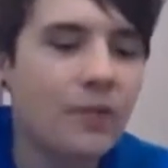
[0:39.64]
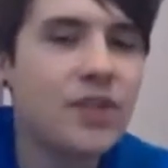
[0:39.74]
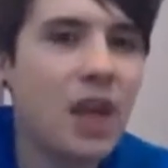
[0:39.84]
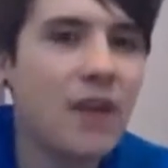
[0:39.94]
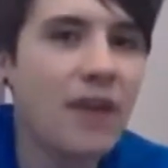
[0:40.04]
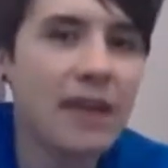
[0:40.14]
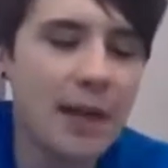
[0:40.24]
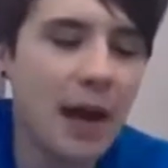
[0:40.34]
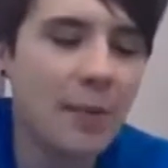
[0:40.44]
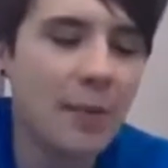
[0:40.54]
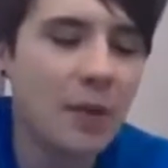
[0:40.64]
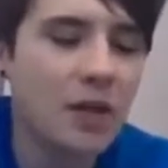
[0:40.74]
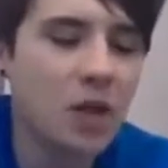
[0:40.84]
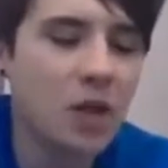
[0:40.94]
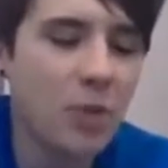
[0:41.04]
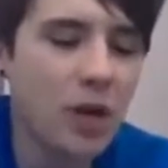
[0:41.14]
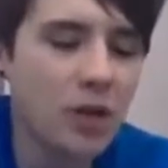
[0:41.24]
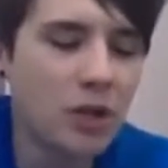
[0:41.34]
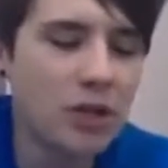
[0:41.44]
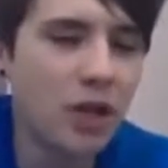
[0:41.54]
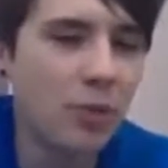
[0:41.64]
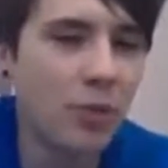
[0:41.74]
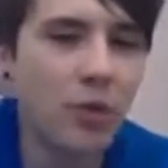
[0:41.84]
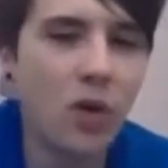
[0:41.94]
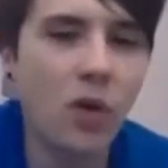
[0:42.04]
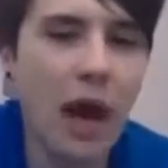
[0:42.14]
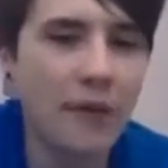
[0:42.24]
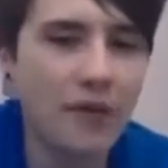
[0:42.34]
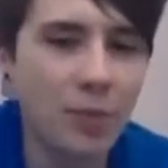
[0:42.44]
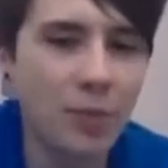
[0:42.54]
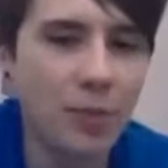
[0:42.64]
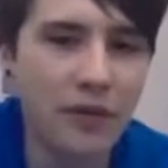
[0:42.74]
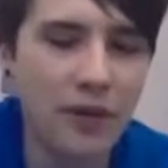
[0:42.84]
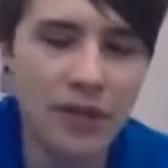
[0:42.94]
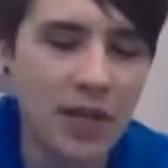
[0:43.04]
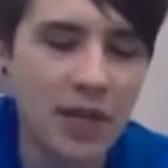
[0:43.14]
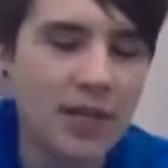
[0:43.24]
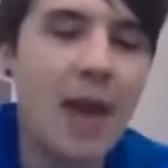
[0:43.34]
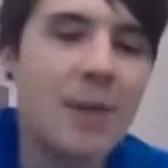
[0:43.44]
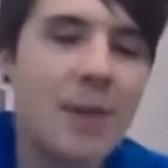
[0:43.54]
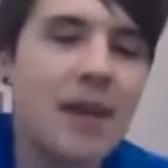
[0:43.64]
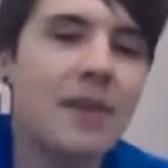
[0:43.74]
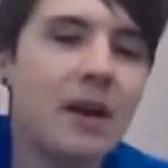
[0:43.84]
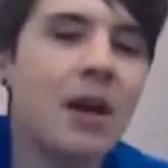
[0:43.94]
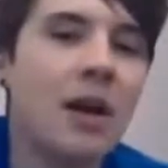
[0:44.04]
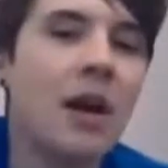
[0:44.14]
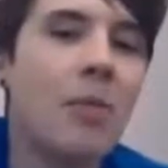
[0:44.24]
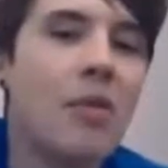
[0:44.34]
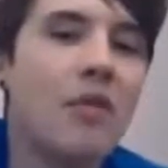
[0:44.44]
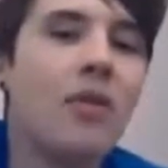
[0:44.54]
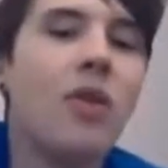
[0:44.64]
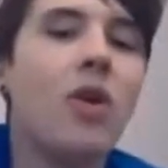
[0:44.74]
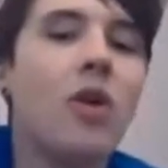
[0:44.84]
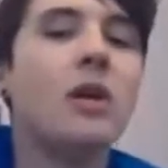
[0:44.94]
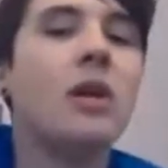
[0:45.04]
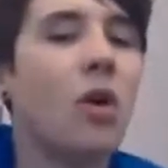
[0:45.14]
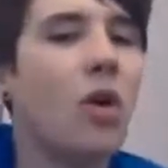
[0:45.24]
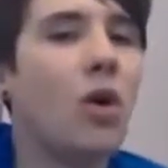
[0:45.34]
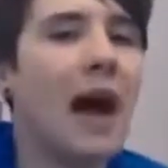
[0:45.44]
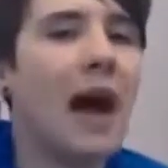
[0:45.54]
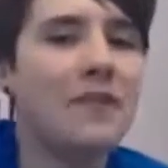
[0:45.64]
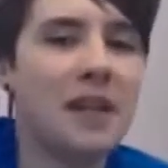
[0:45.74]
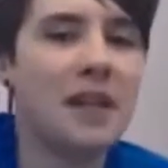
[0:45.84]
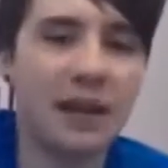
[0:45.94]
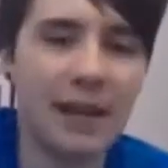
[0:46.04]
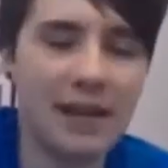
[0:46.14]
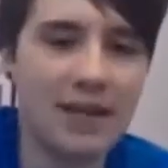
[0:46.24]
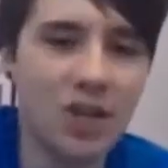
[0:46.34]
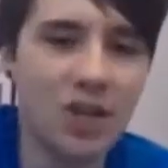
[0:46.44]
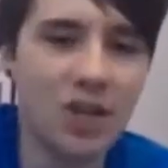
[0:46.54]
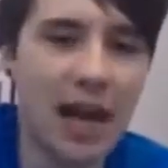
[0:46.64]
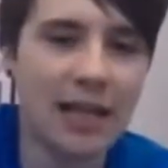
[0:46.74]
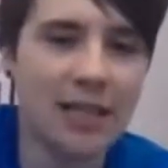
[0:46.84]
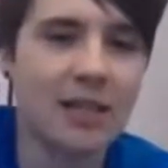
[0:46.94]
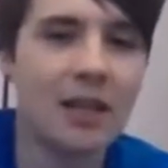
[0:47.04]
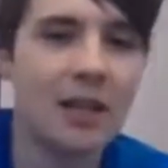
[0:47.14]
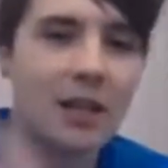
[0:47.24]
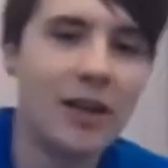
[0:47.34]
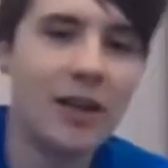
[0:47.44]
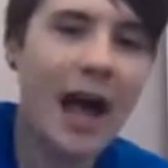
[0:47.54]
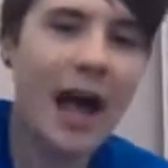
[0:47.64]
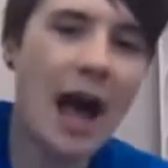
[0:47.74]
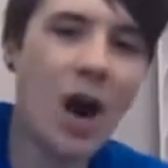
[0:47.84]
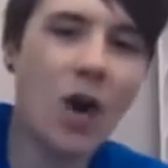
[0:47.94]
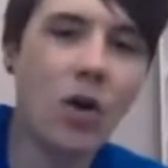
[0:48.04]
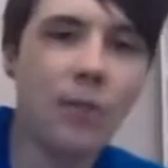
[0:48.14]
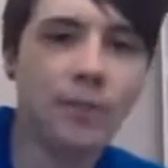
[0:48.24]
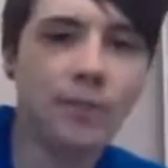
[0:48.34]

Survey time. Do you brush your teeth before or after breakfast? Type either before or after into the chat. Now,